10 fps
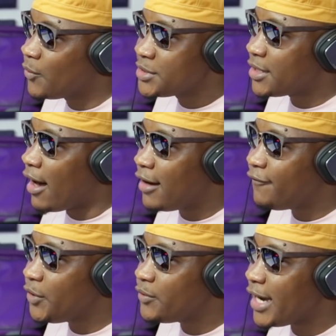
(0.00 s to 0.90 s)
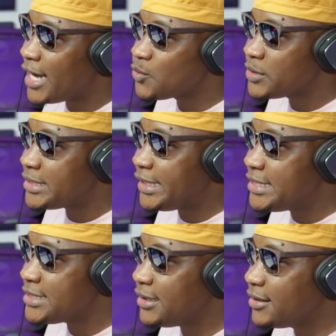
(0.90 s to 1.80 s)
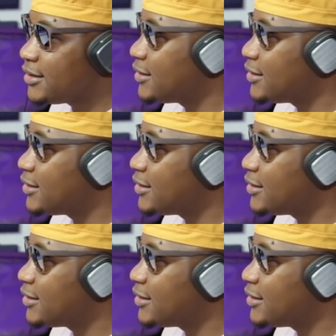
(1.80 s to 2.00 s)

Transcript: Was it hard for you guys? Was it easy?